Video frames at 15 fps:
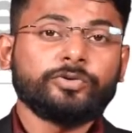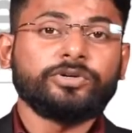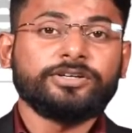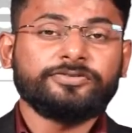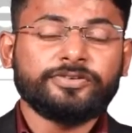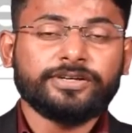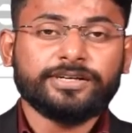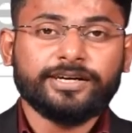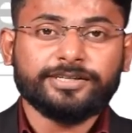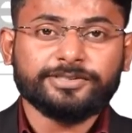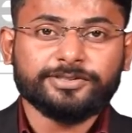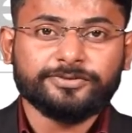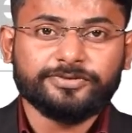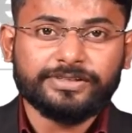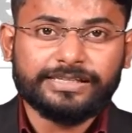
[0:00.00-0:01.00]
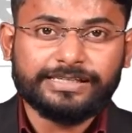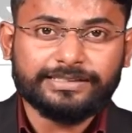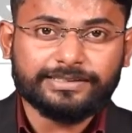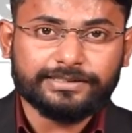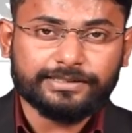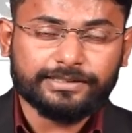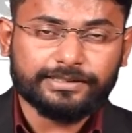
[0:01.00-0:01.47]
different kinds of
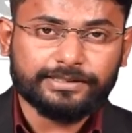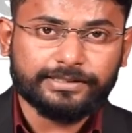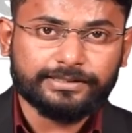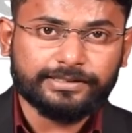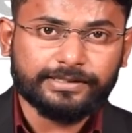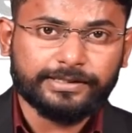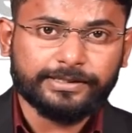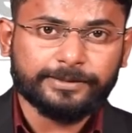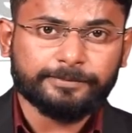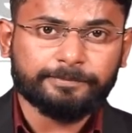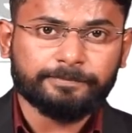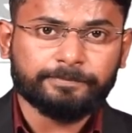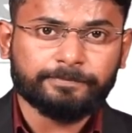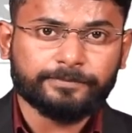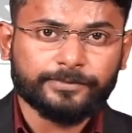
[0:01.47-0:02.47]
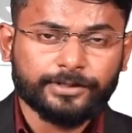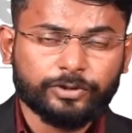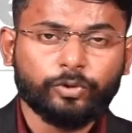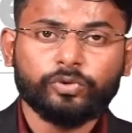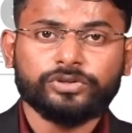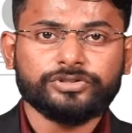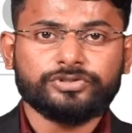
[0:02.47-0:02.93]
Ethereum
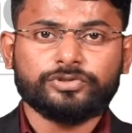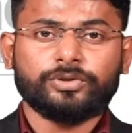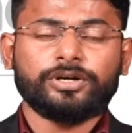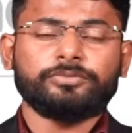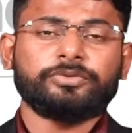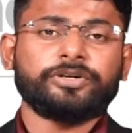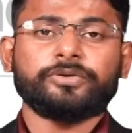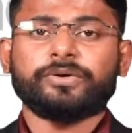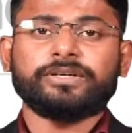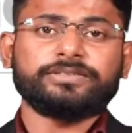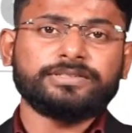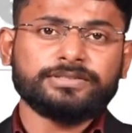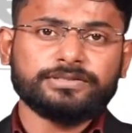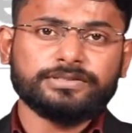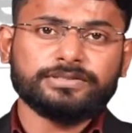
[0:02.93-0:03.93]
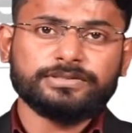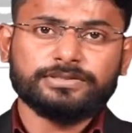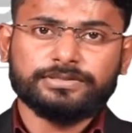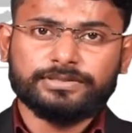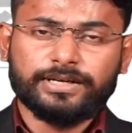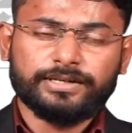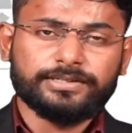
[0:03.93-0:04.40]
tokens to come into
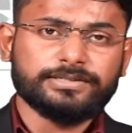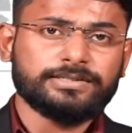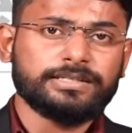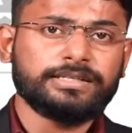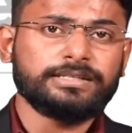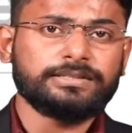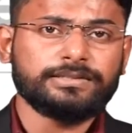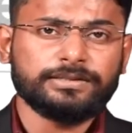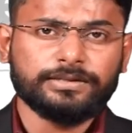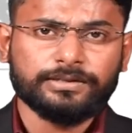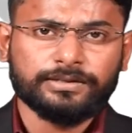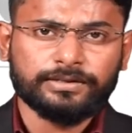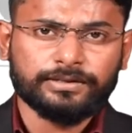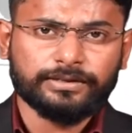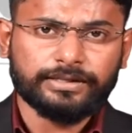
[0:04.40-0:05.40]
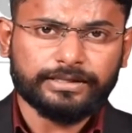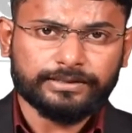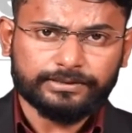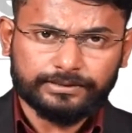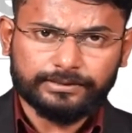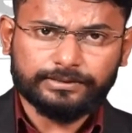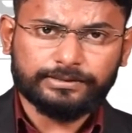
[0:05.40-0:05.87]
existence, that is
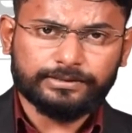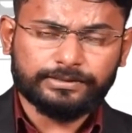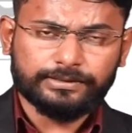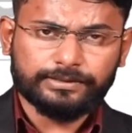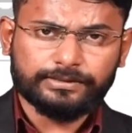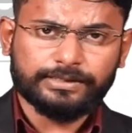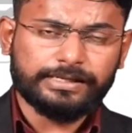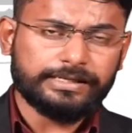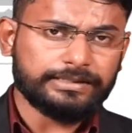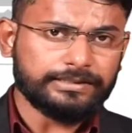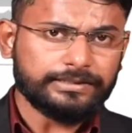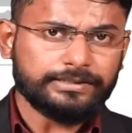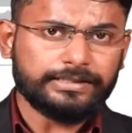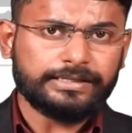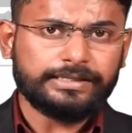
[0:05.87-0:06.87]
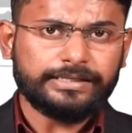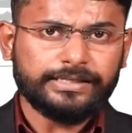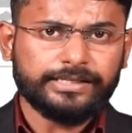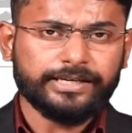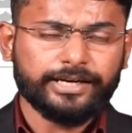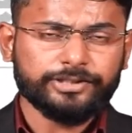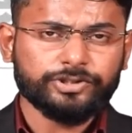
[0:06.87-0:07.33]
the Ether
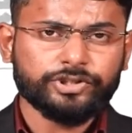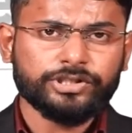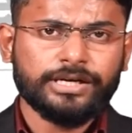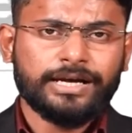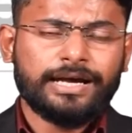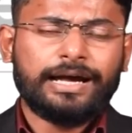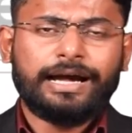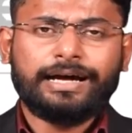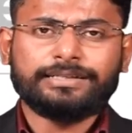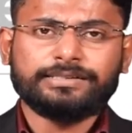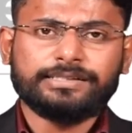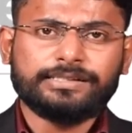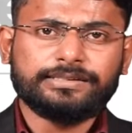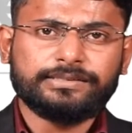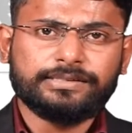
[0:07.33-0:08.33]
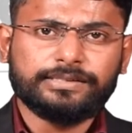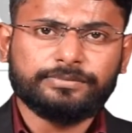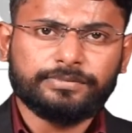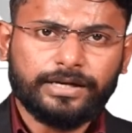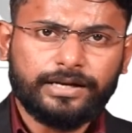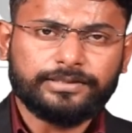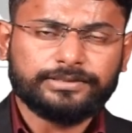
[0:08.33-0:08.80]
ETH and the
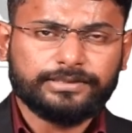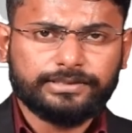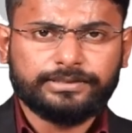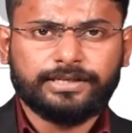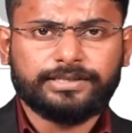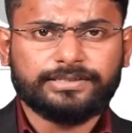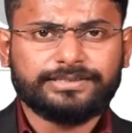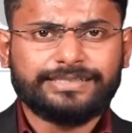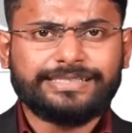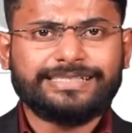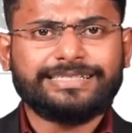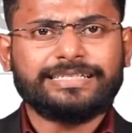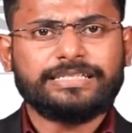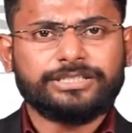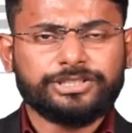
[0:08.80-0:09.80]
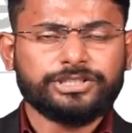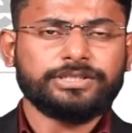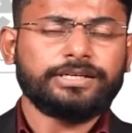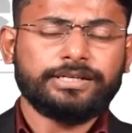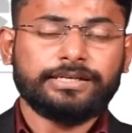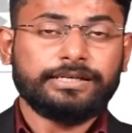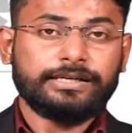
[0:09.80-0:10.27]
Ethereum Classic, that is
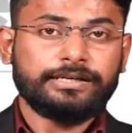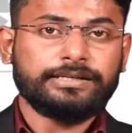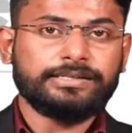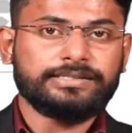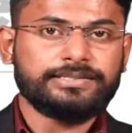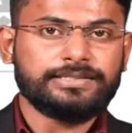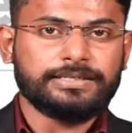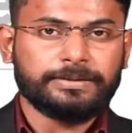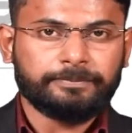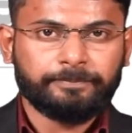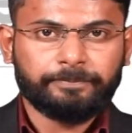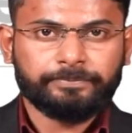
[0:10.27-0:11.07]
ETC.